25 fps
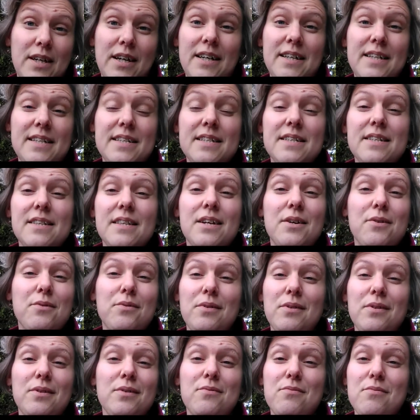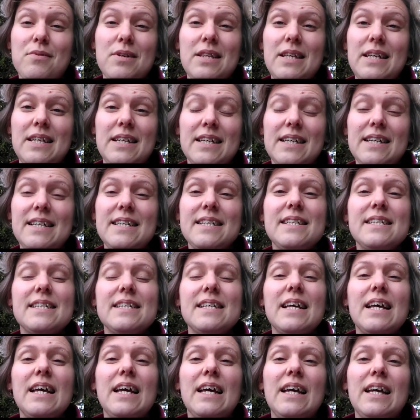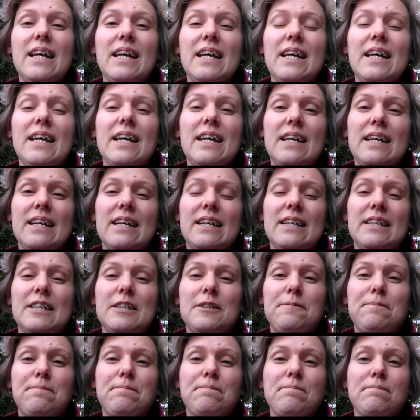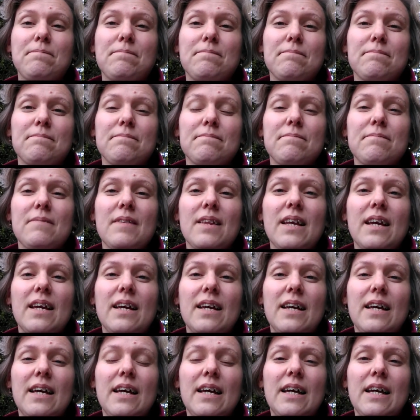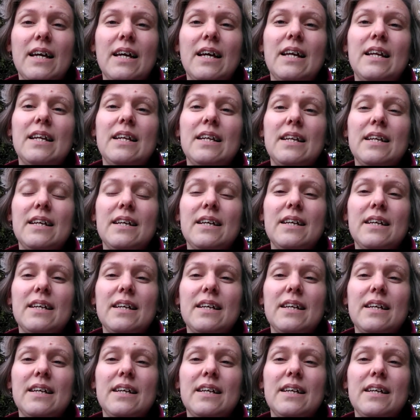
nice. They look really nice, uh, and